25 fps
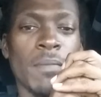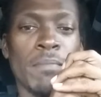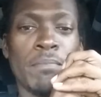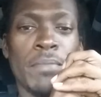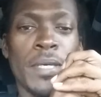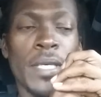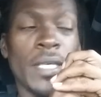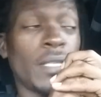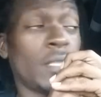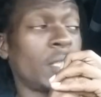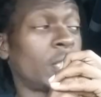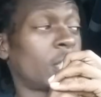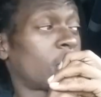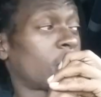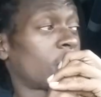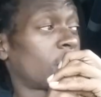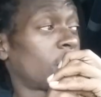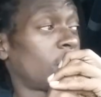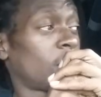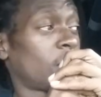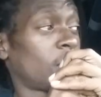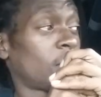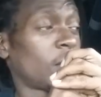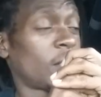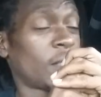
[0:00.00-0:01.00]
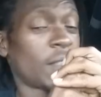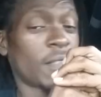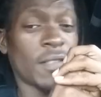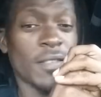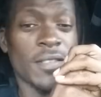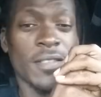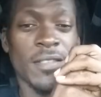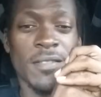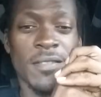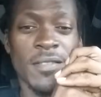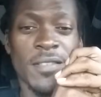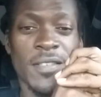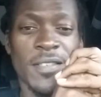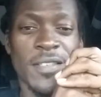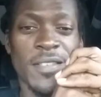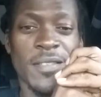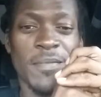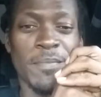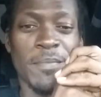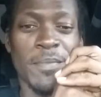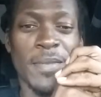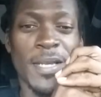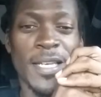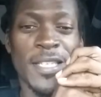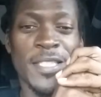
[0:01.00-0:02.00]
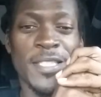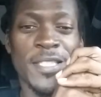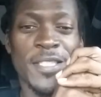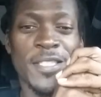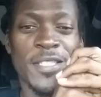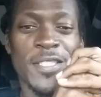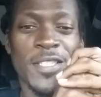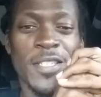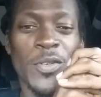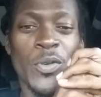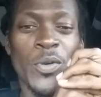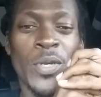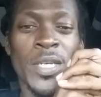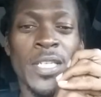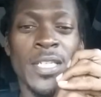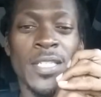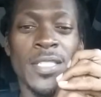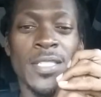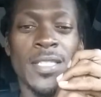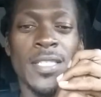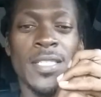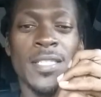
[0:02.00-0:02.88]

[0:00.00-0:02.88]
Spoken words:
Peace, blessings, and greetings.